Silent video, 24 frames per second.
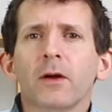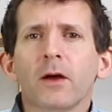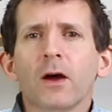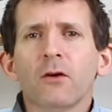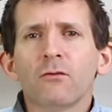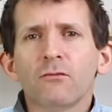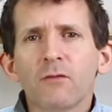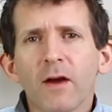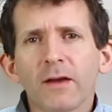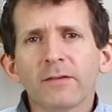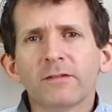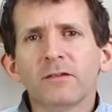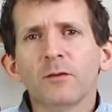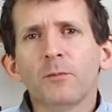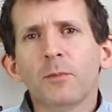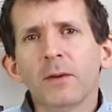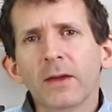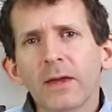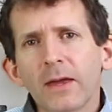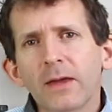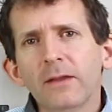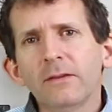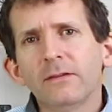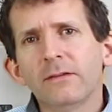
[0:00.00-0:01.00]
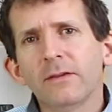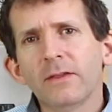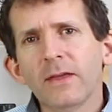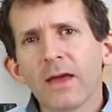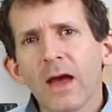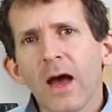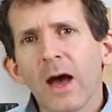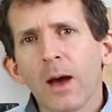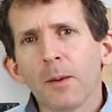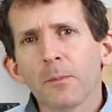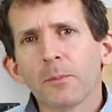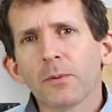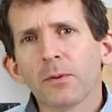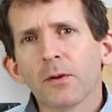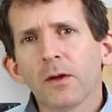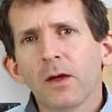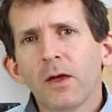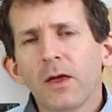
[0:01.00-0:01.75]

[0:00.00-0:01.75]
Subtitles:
a recipe into the app